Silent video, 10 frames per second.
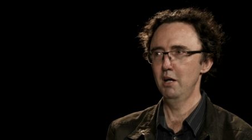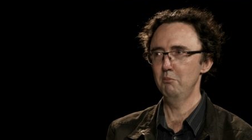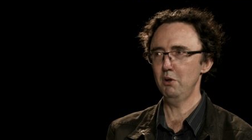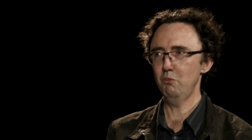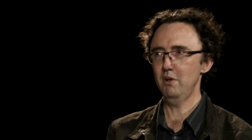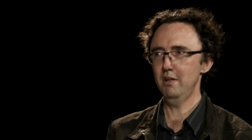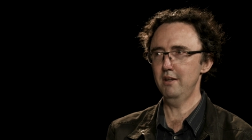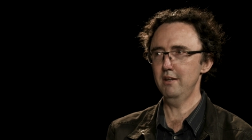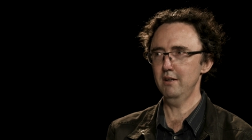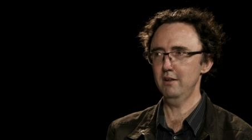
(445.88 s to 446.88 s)
but
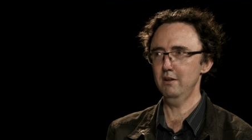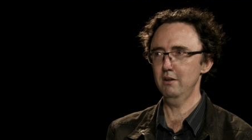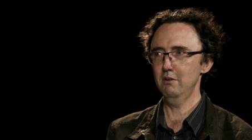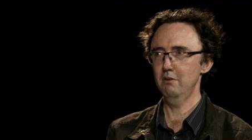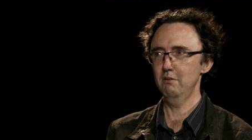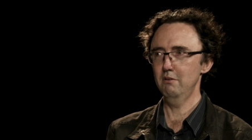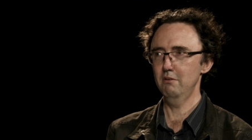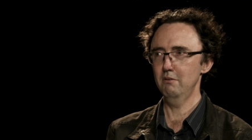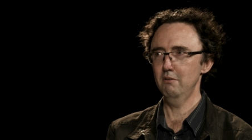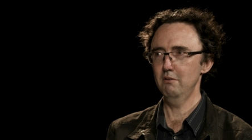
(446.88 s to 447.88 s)
with the
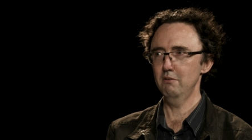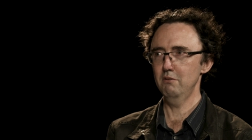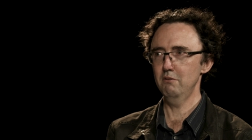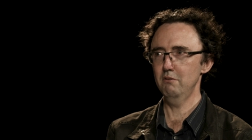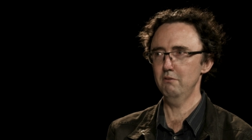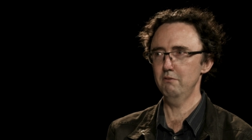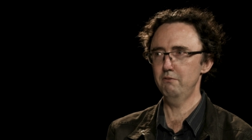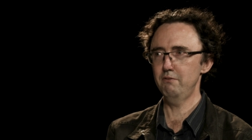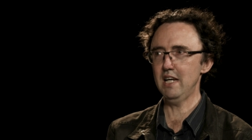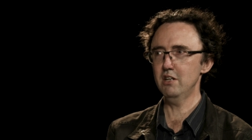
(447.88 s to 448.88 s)

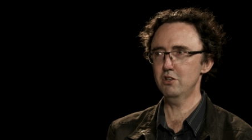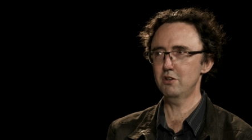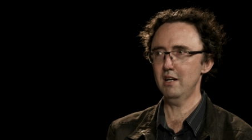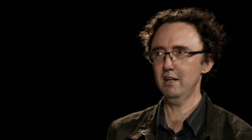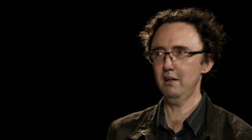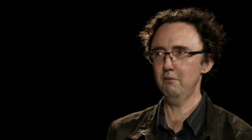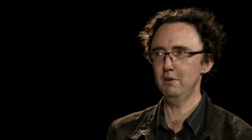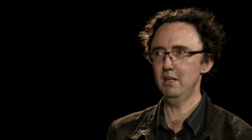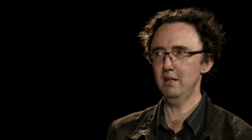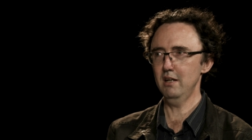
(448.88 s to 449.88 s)
face track
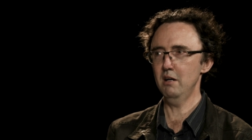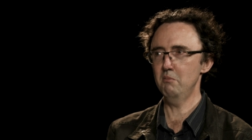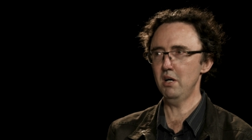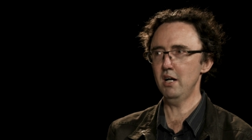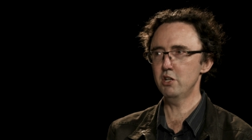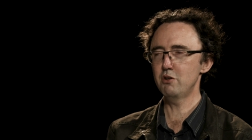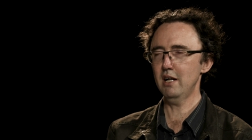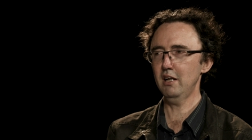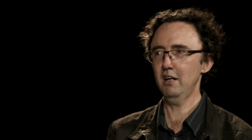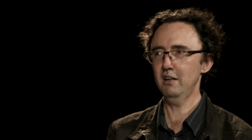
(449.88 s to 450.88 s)
with the um, eye
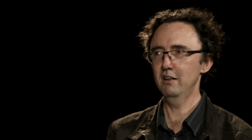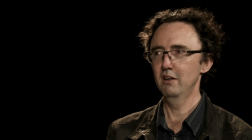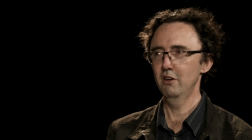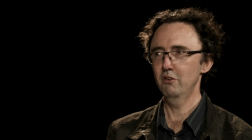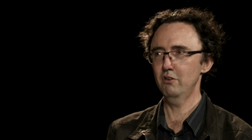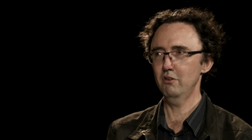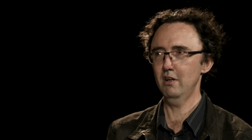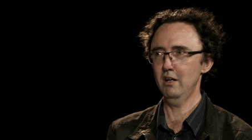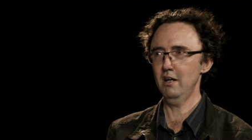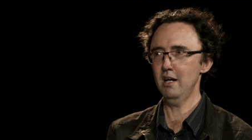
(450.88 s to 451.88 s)
tracking
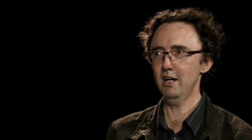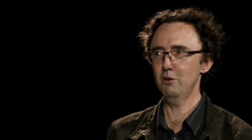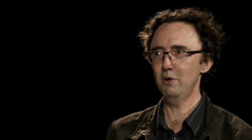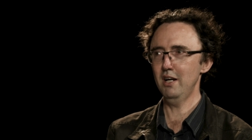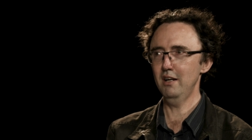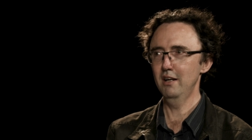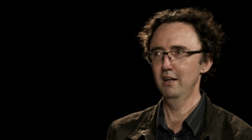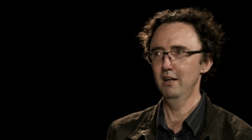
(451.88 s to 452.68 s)
uh, mm. hardware,